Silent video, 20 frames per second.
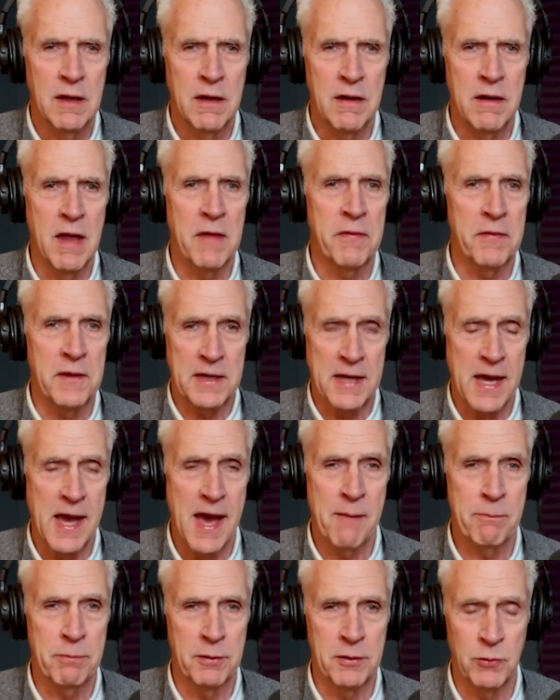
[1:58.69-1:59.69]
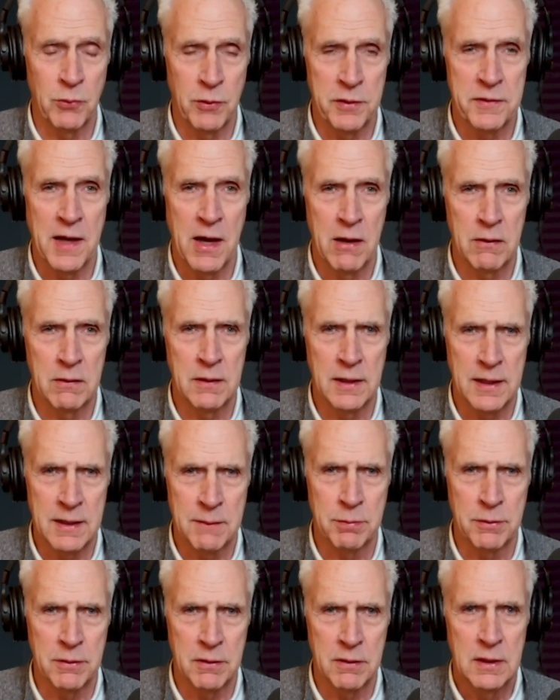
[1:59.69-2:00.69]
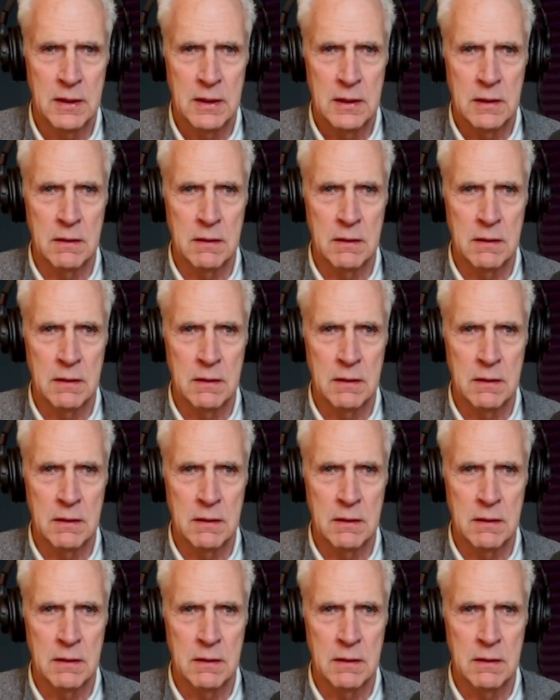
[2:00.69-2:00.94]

nothing happened without labor.